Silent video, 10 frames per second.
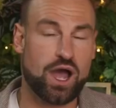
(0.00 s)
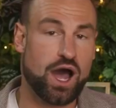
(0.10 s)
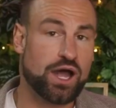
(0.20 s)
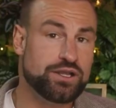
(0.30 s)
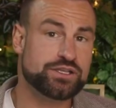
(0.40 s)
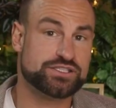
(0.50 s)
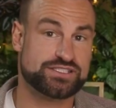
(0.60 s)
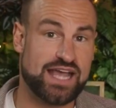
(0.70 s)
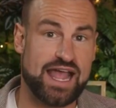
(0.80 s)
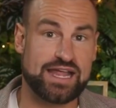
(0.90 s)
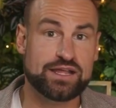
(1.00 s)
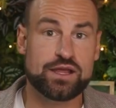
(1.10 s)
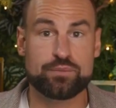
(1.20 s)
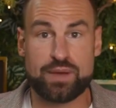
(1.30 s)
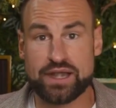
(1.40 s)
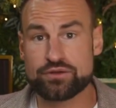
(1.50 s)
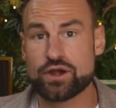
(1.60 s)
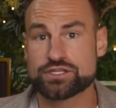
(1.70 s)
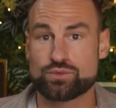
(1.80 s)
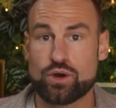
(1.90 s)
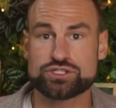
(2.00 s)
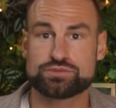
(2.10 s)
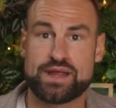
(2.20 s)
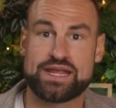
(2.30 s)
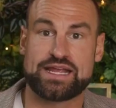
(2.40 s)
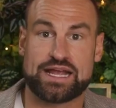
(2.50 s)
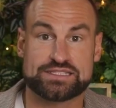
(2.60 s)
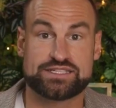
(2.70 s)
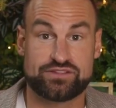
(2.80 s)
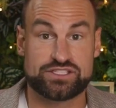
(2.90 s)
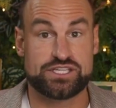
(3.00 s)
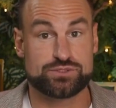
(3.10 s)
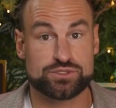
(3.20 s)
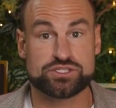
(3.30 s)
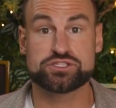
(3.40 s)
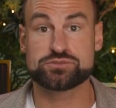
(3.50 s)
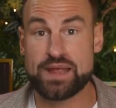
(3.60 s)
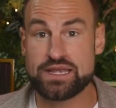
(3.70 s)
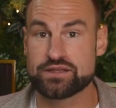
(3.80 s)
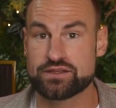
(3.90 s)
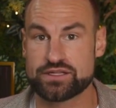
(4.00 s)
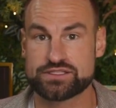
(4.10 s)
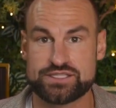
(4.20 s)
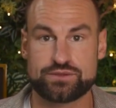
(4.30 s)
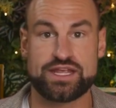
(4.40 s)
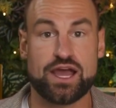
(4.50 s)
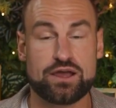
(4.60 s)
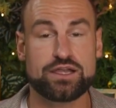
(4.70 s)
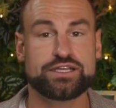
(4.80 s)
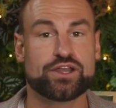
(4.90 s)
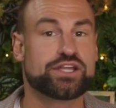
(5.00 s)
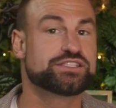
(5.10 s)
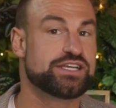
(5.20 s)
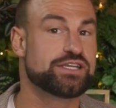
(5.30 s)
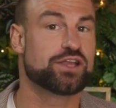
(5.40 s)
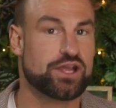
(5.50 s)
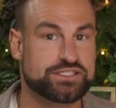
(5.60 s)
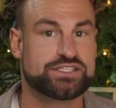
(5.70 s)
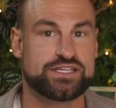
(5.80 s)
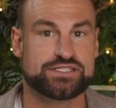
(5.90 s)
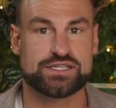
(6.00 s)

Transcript: Under Zay, Panerai's watchmaking activities were suspended until the early 1990s